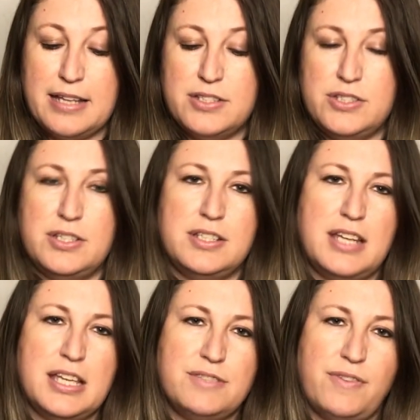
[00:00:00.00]
to
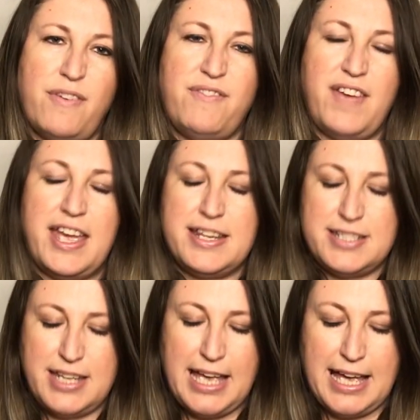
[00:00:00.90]
test for fit
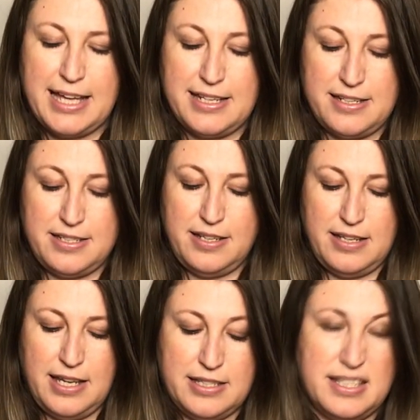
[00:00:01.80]
and
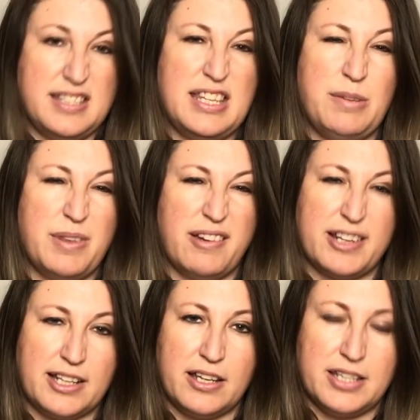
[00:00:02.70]
to see whether
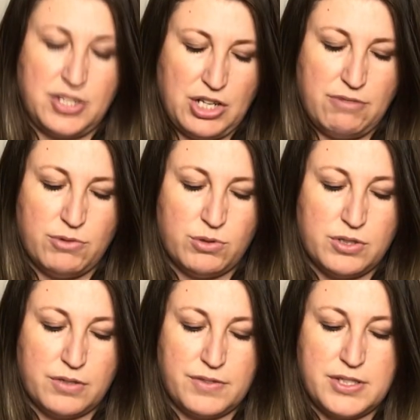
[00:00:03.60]
I'd like the general
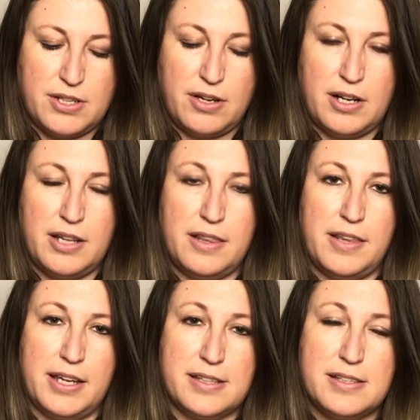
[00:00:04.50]
sort of style and
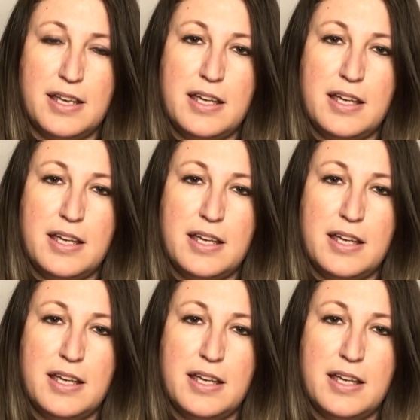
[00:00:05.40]
things.